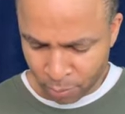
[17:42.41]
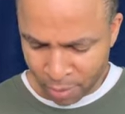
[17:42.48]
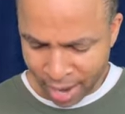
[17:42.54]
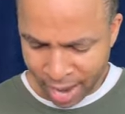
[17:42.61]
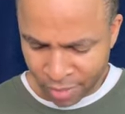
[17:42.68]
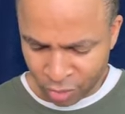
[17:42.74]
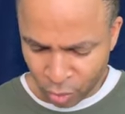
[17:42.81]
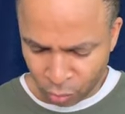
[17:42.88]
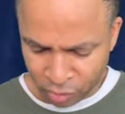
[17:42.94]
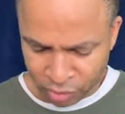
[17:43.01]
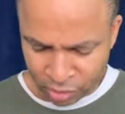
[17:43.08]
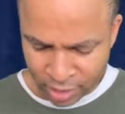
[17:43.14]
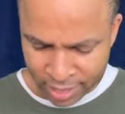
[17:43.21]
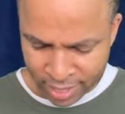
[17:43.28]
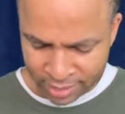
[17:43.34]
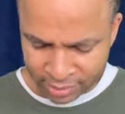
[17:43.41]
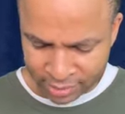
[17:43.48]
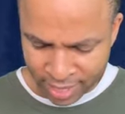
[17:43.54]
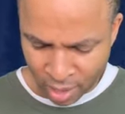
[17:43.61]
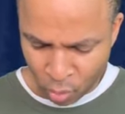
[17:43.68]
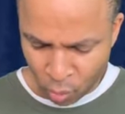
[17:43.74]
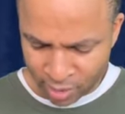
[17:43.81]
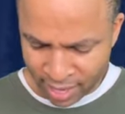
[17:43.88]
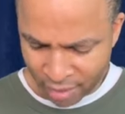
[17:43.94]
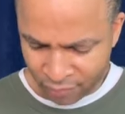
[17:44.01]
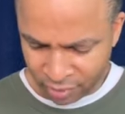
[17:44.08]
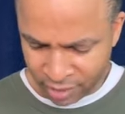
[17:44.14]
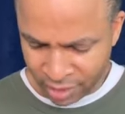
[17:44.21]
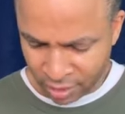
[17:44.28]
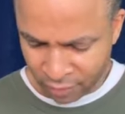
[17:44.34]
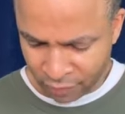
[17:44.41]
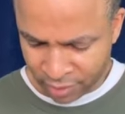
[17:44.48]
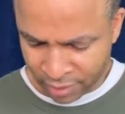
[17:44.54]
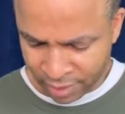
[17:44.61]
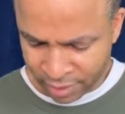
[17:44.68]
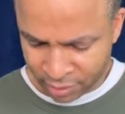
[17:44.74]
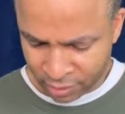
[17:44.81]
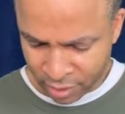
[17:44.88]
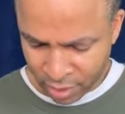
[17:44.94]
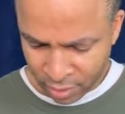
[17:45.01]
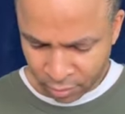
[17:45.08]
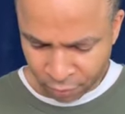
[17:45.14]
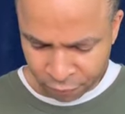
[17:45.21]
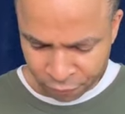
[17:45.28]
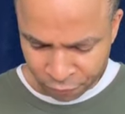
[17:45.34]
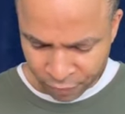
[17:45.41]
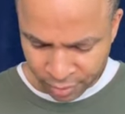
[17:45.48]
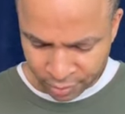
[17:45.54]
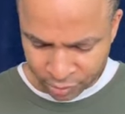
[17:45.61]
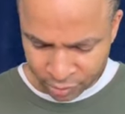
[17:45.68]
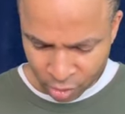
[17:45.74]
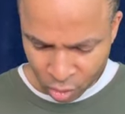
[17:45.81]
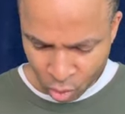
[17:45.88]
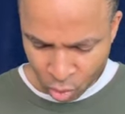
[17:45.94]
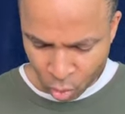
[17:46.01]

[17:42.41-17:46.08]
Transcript: buy those things that we have need of against the feast,